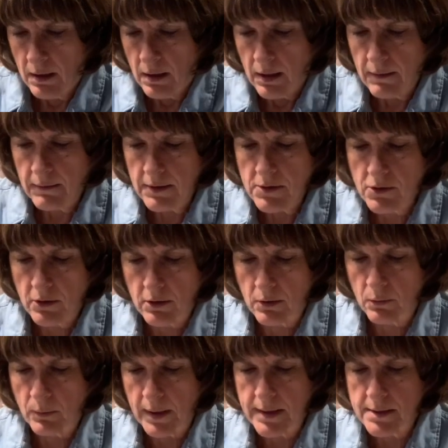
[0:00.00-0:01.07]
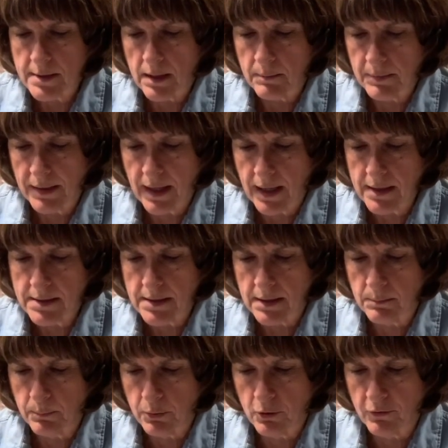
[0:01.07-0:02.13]
And these are going to raise up nice and
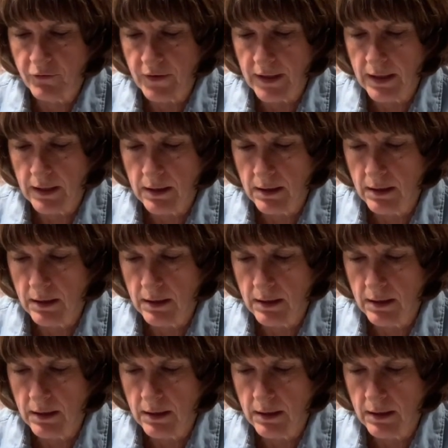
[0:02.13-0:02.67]
puffy.